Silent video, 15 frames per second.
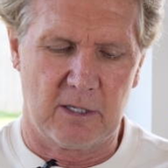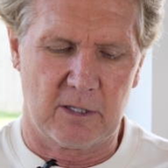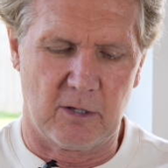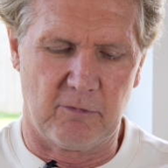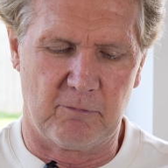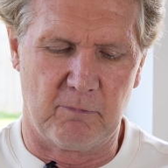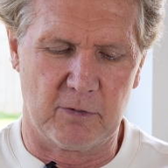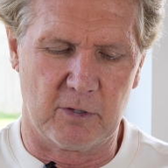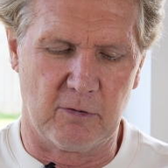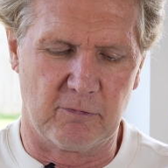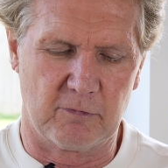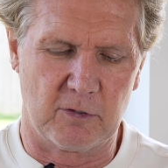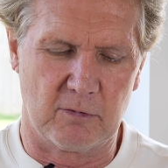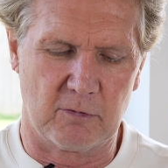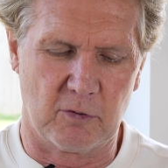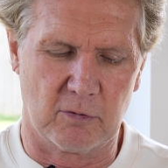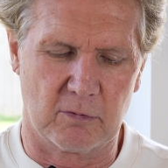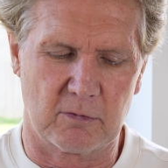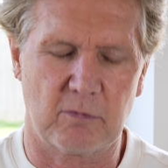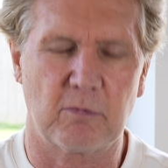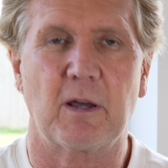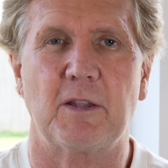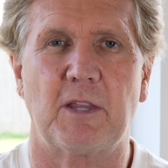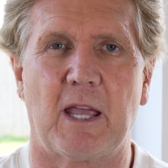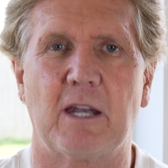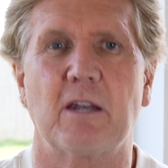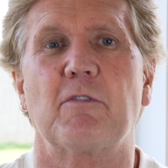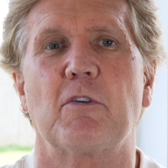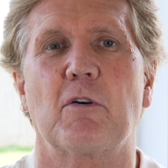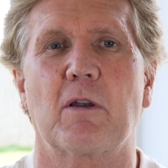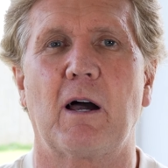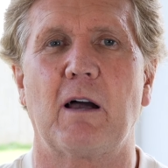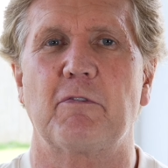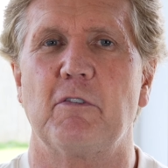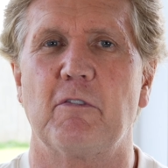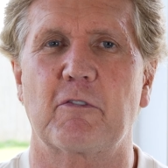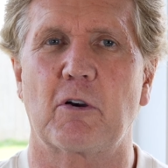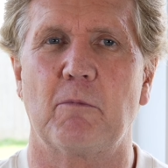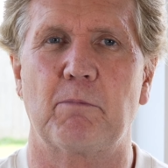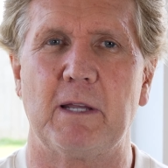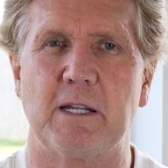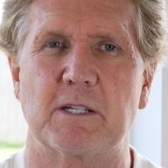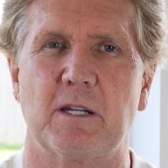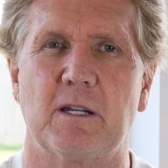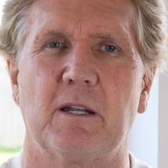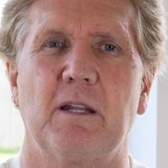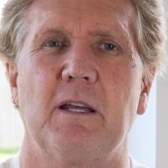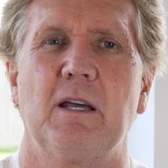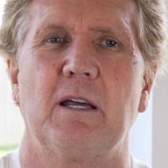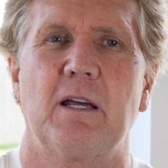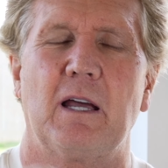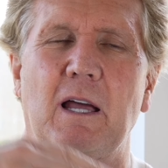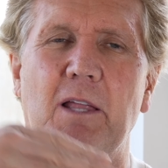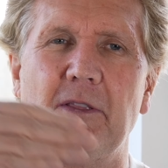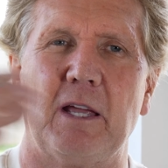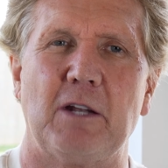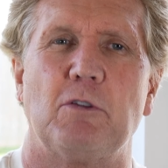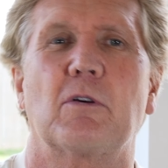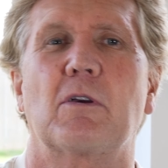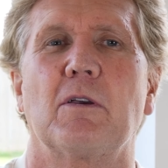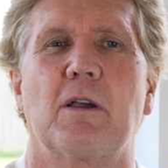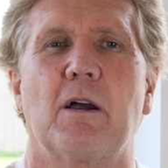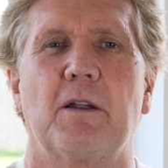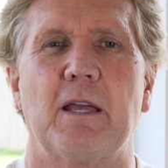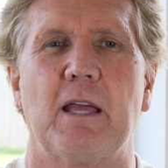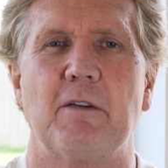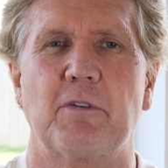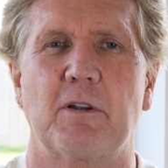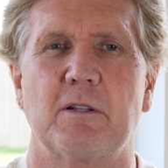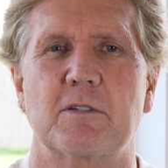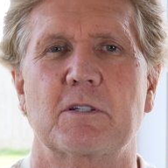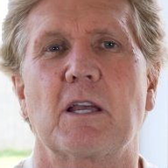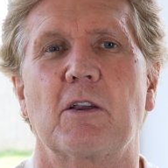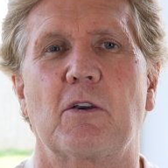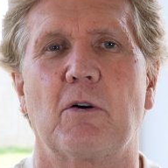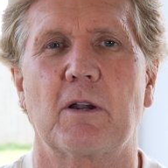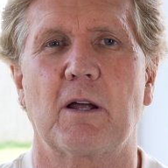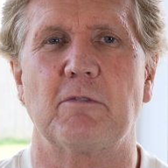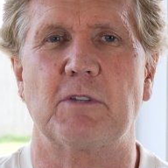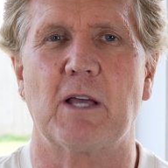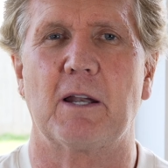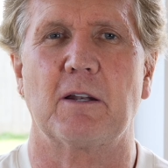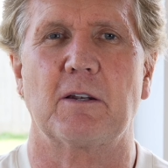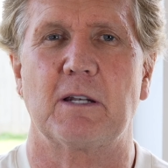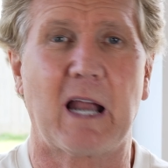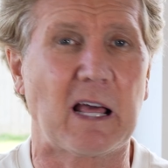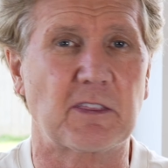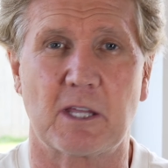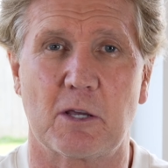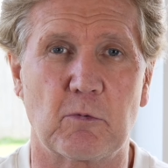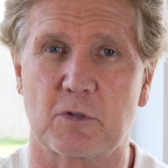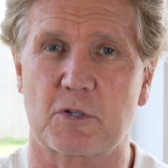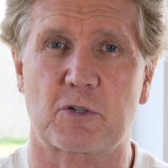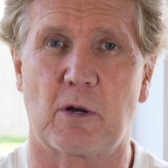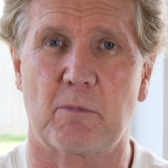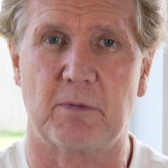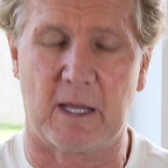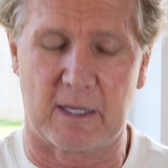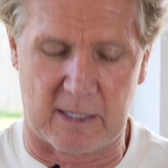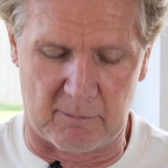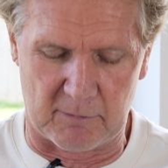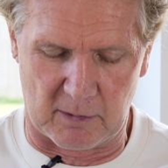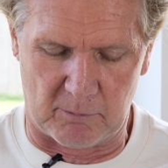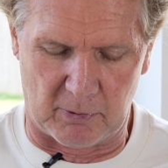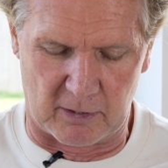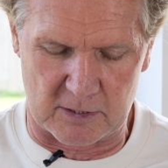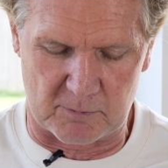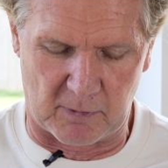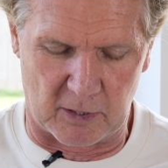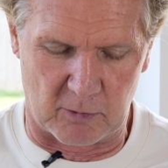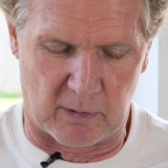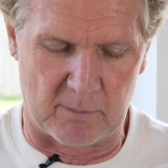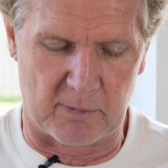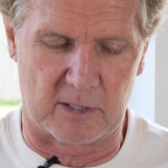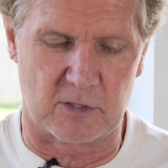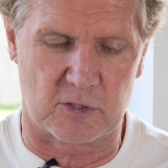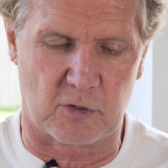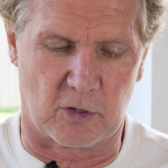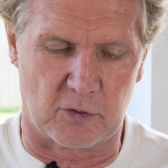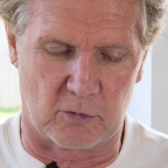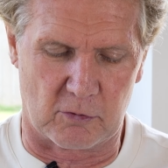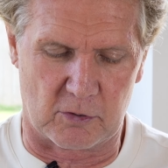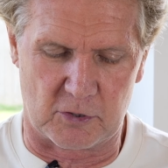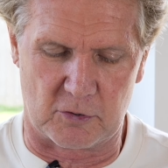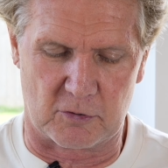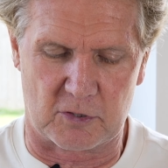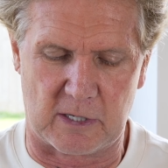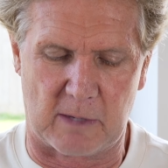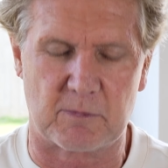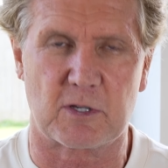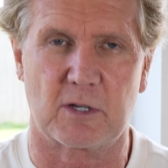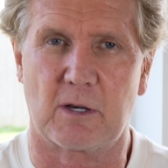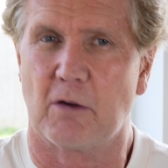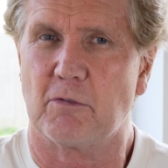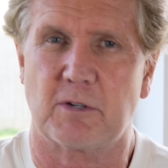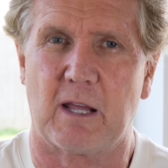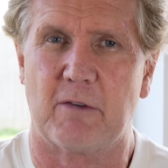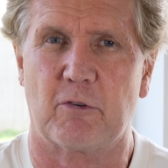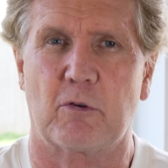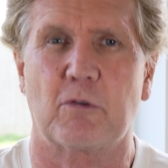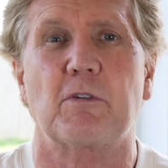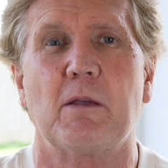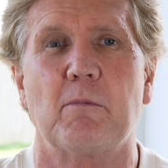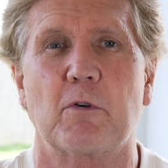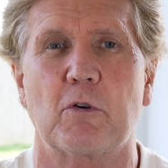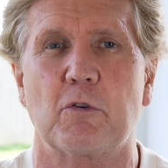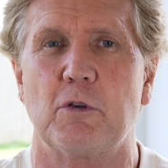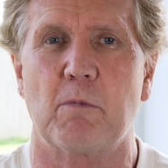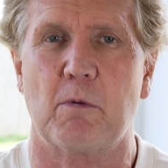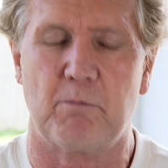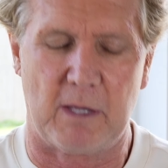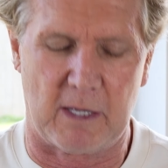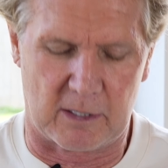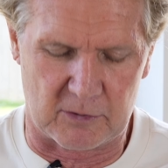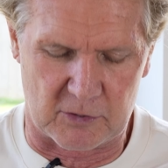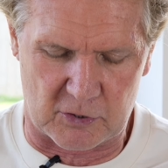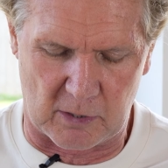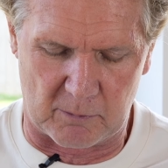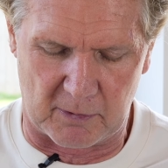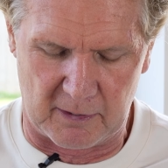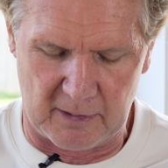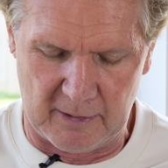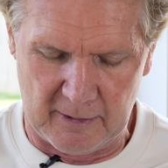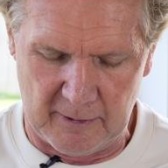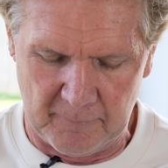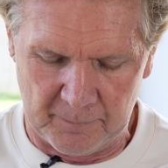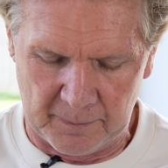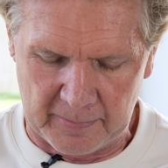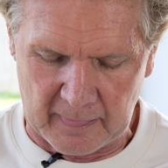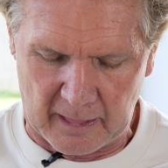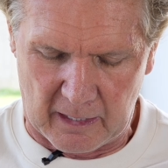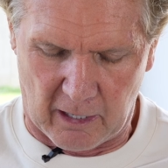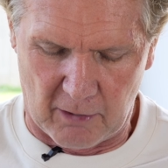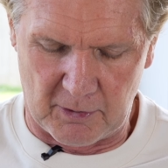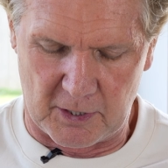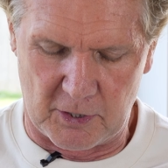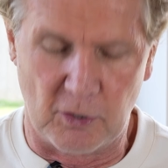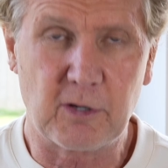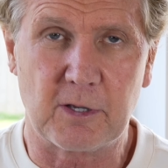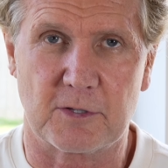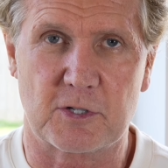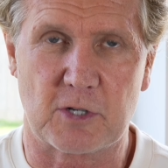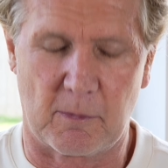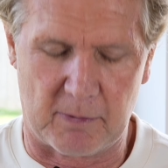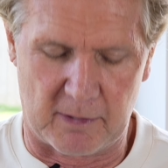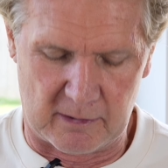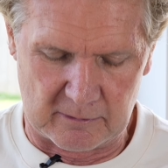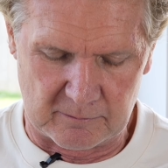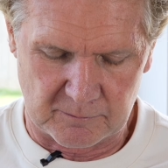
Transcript: You, you, you, you, you, at the end of your life, you've completed it. And then you can go to heaven and say, God, I've done it. Nothing will stop that coming to pass, by the way, because God orders your steps, and no devil or demon or human being can stop it. Only you can stop it.